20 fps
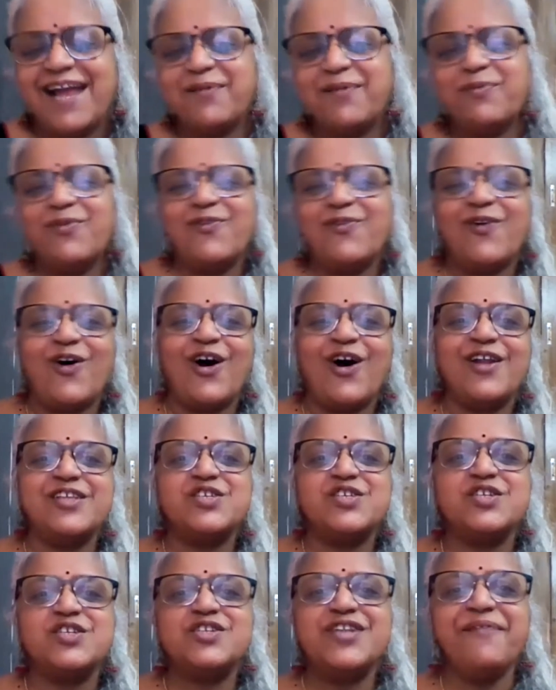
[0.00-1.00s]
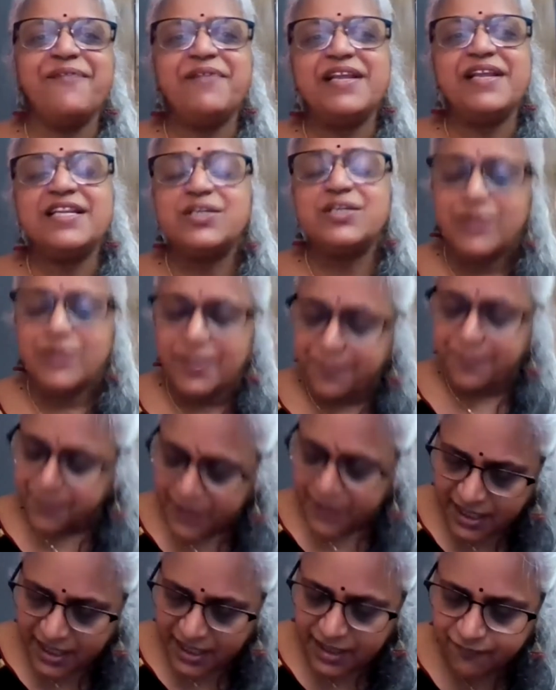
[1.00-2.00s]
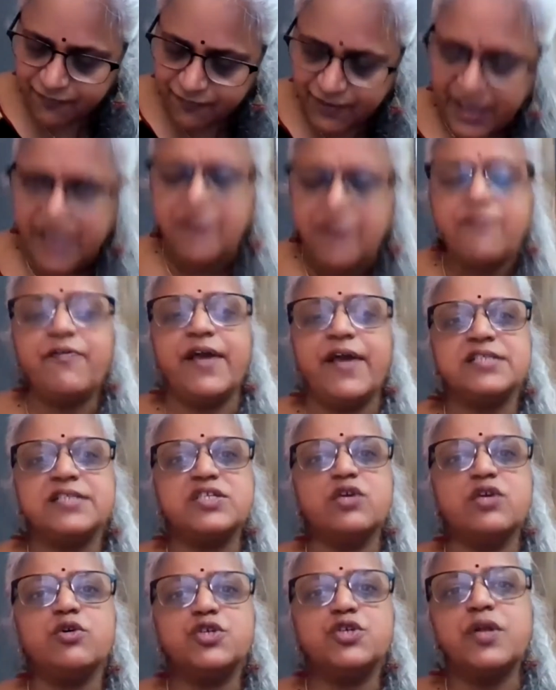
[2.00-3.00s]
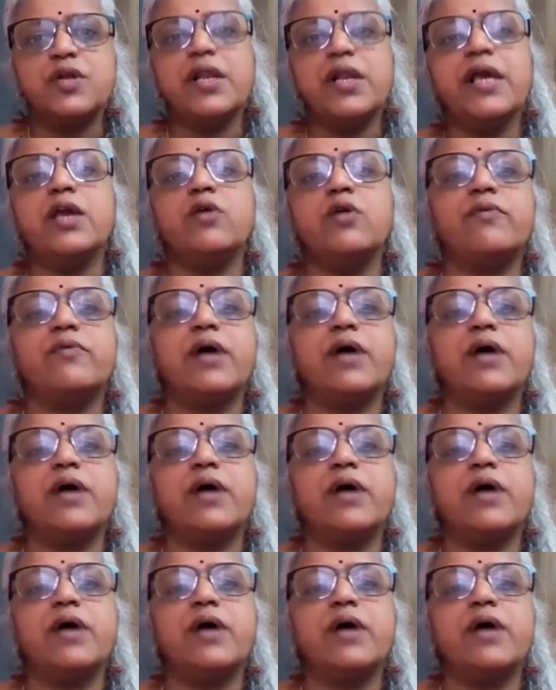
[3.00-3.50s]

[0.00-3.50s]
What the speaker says: move on. So today we'll do the predefined phase. Usually you've